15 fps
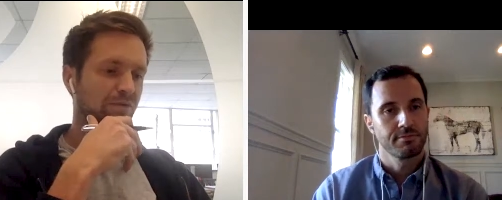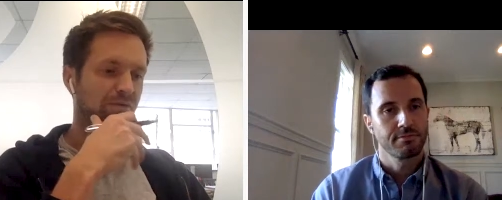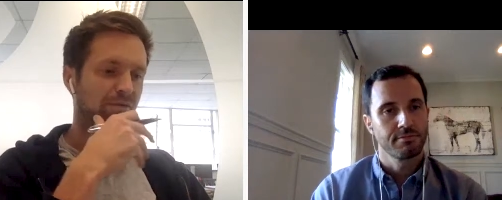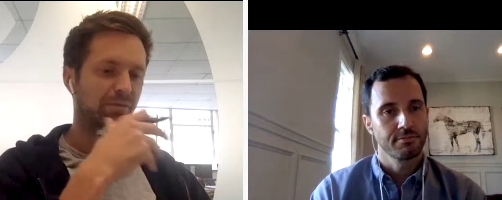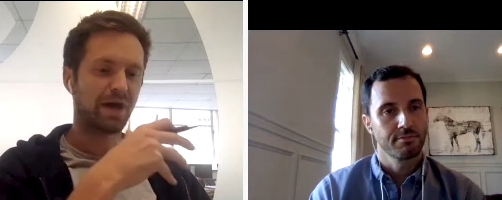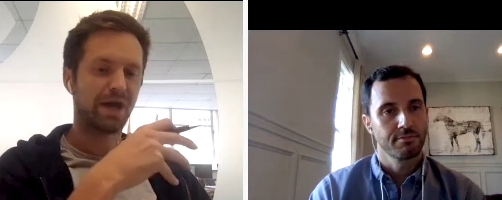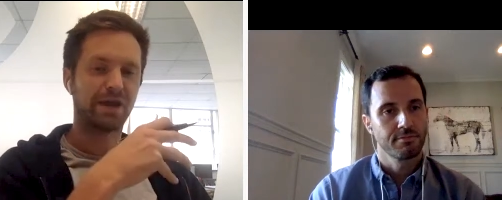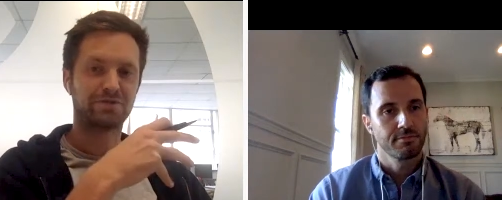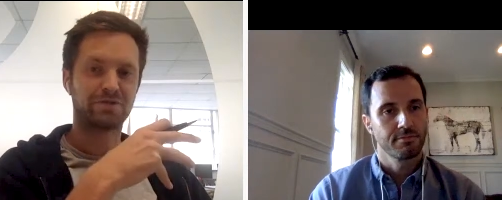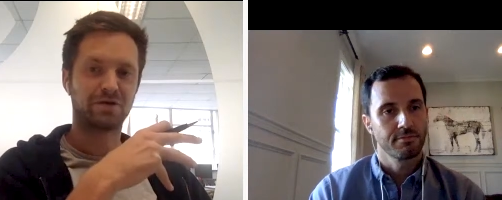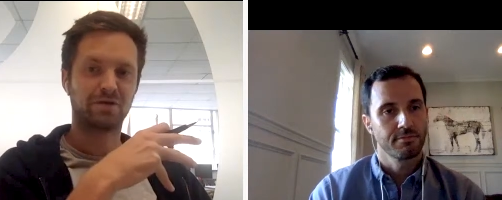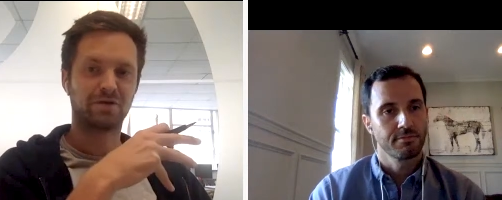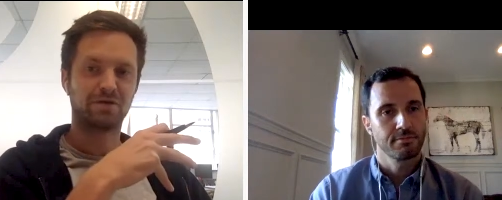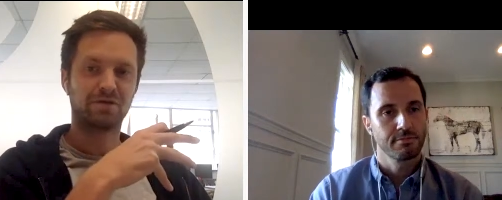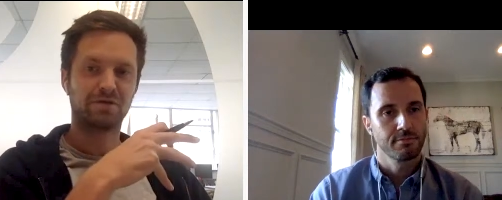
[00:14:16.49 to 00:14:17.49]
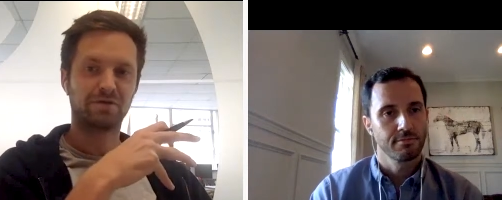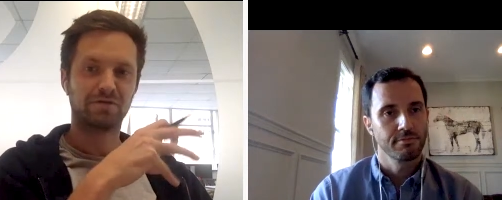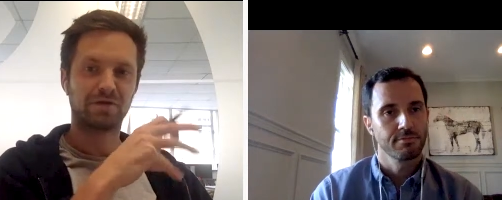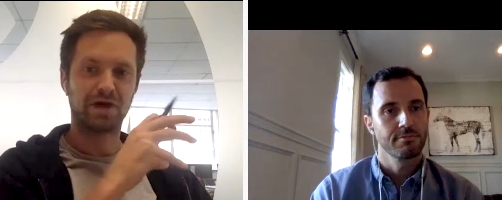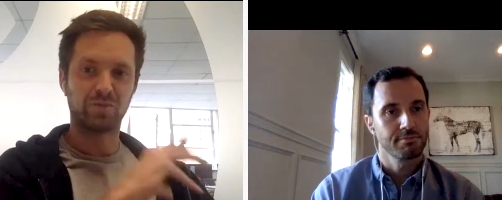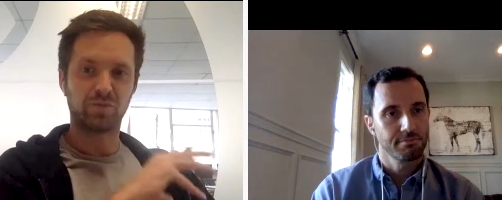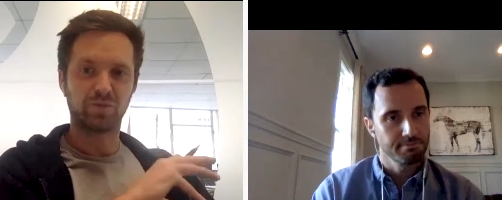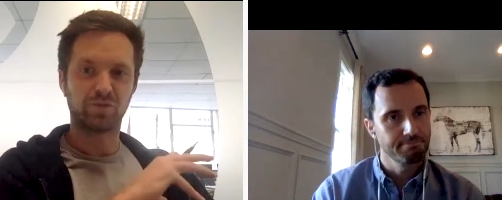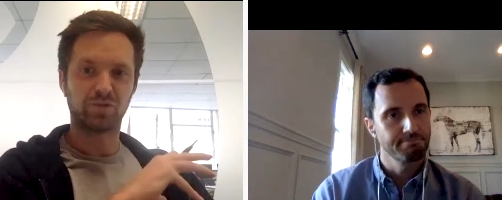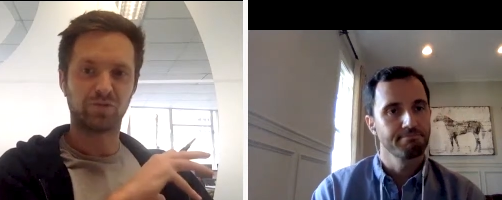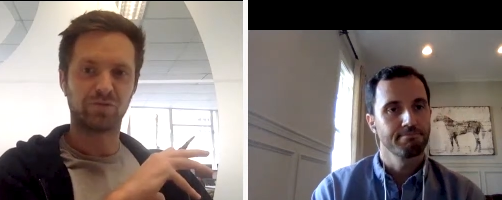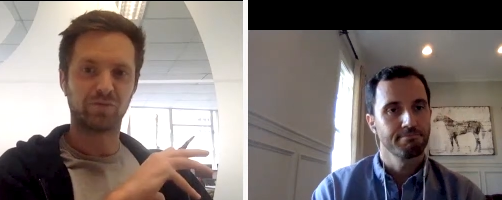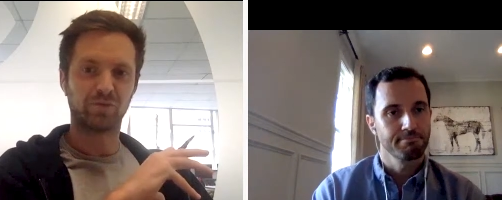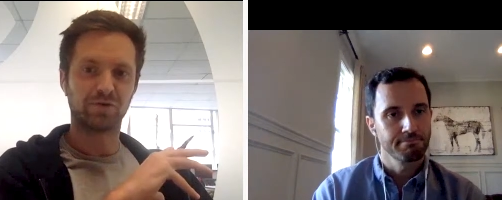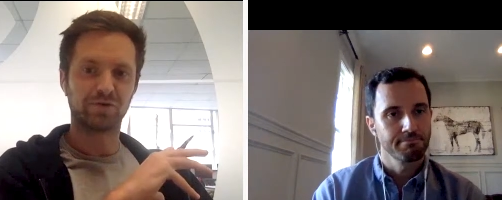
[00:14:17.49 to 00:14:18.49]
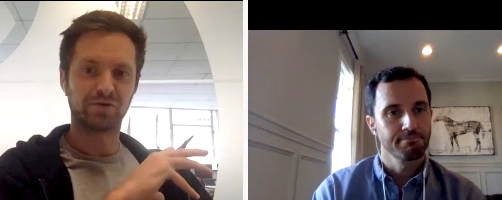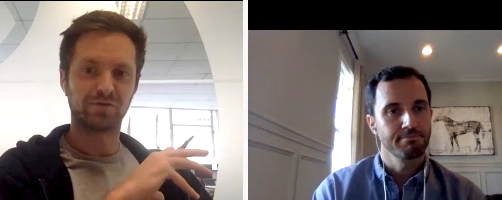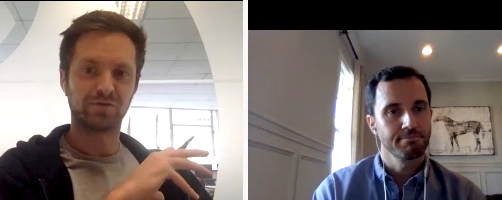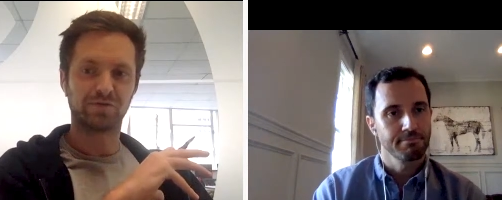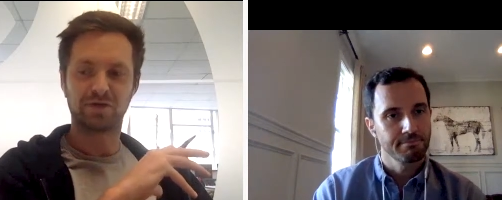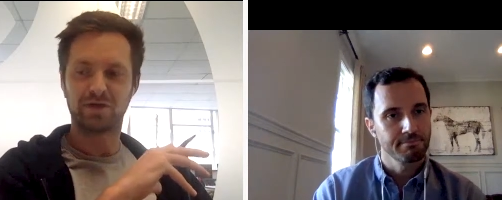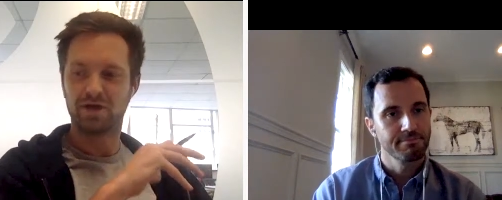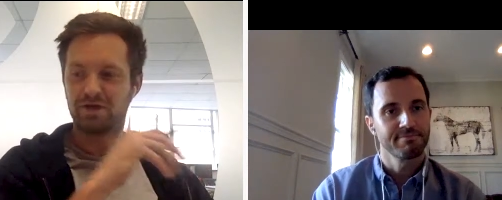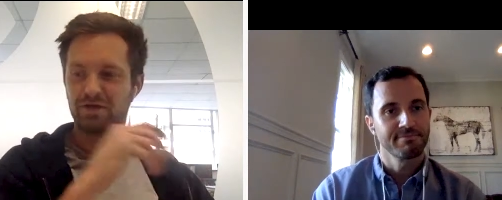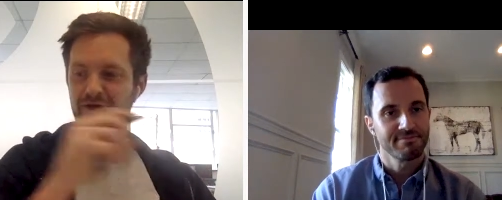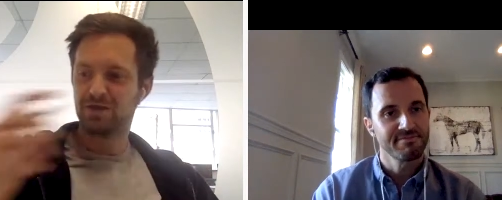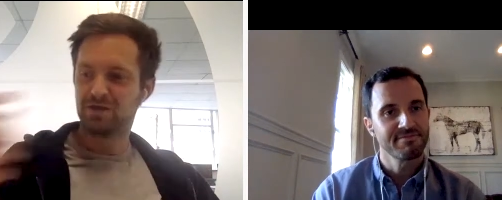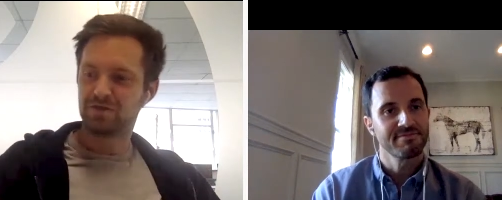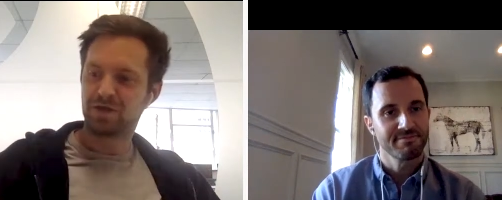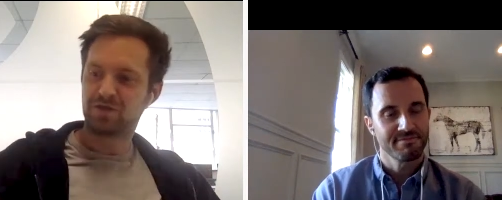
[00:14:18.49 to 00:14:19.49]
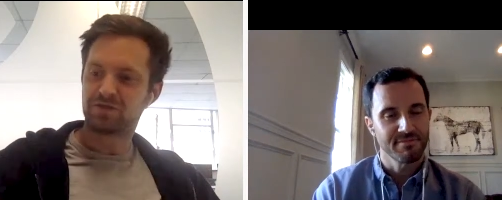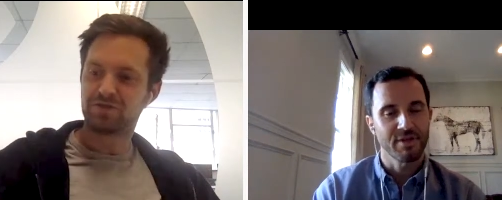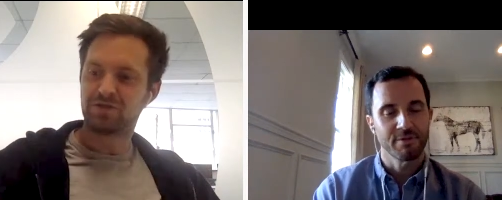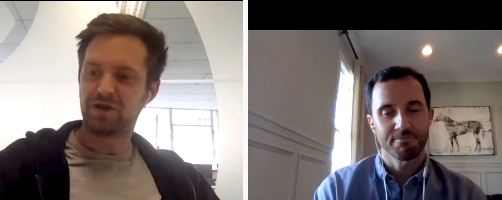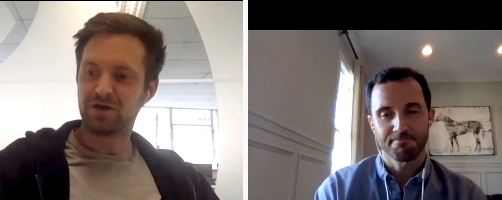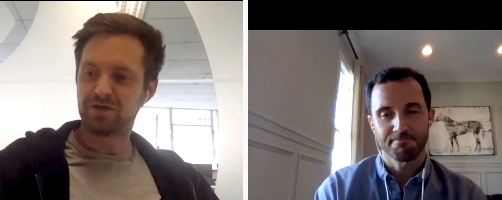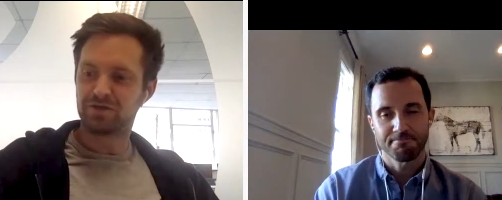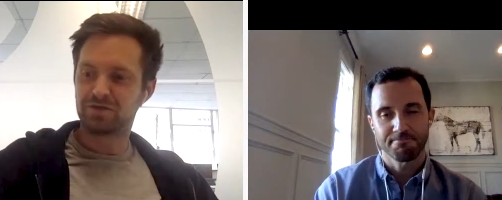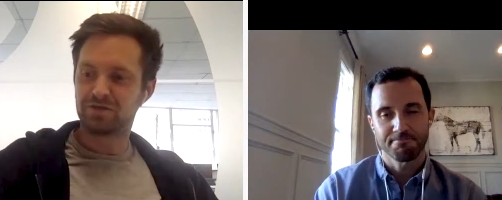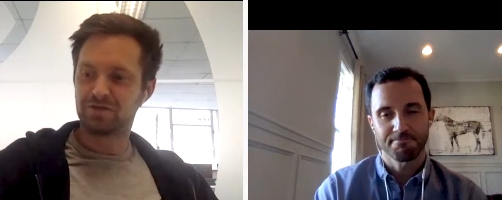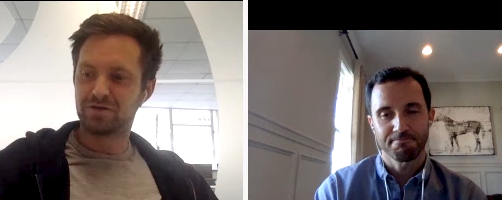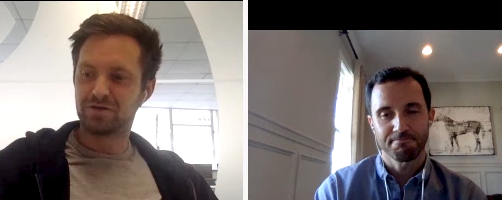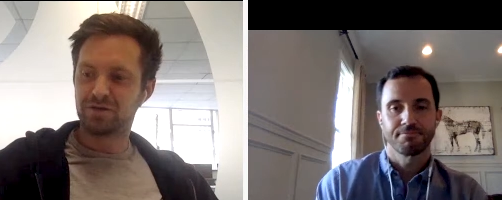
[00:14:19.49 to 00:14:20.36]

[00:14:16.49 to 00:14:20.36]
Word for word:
Speaker 1: the manager to help improve the productivity. Yeah, that's a nice.